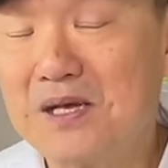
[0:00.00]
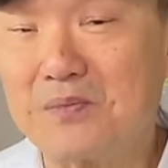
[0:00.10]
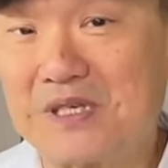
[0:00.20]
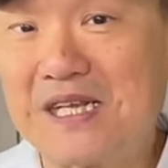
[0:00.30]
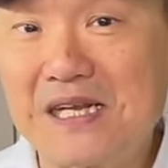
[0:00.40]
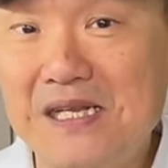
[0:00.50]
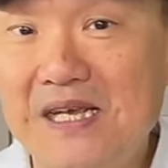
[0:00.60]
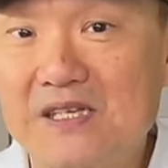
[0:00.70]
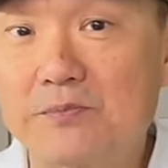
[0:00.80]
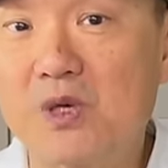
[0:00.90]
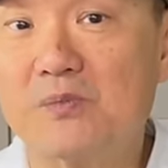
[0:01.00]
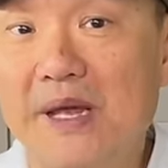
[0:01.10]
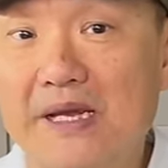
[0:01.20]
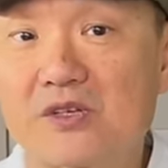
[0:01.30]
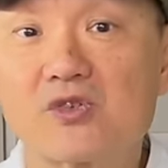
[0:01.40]
particularly as
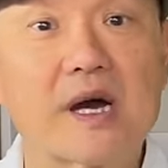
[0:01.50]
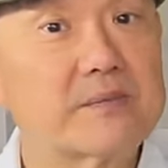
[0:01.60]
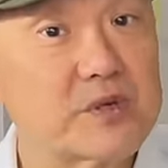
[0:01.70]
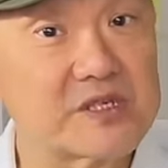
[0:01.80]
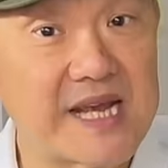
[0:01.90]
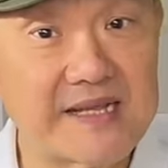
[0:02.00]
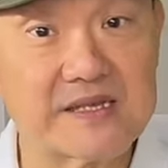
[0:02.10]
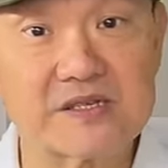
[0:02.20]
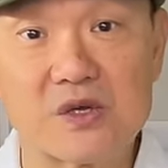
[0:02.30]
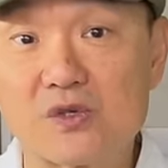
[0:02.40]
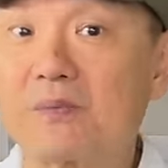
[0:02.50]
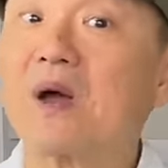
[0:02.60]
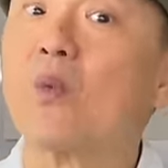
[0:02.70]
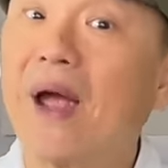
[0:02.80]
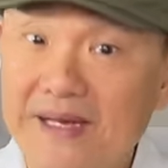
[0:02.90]
bootmakers try and protect the soles
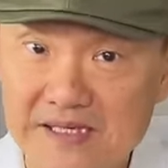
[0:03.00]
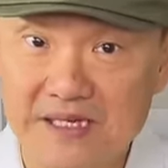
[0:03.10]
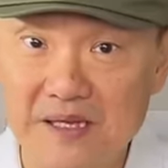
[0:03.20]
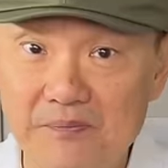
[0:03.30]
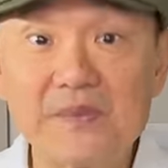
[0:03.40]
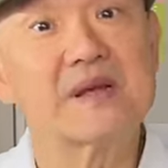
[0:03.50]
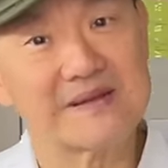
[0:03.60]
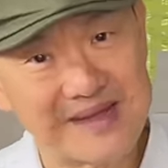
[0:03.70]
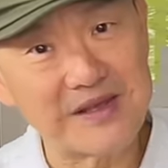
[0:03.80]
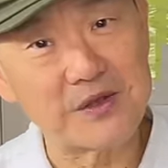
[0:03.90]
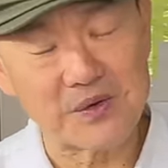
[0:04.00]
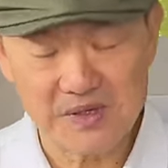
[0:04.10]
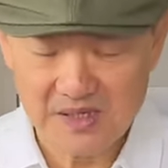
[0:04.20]
by waxing them. Thank you.